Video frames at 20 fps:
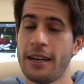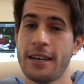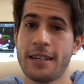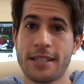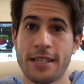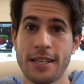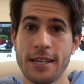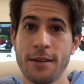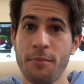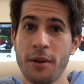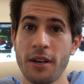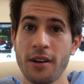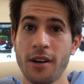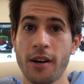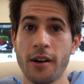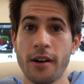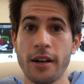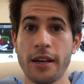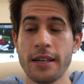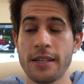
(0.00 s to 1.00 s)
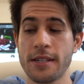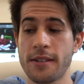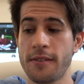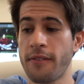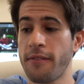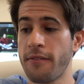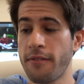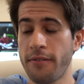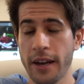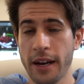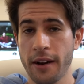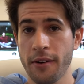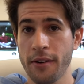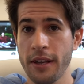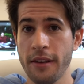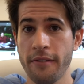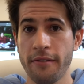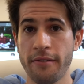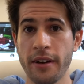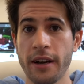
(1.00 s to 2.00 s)
CPR is
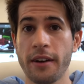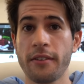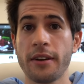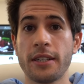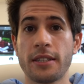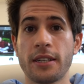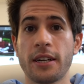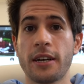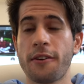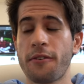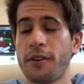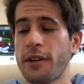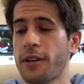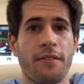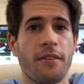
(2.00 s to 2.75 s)
very, very tiring.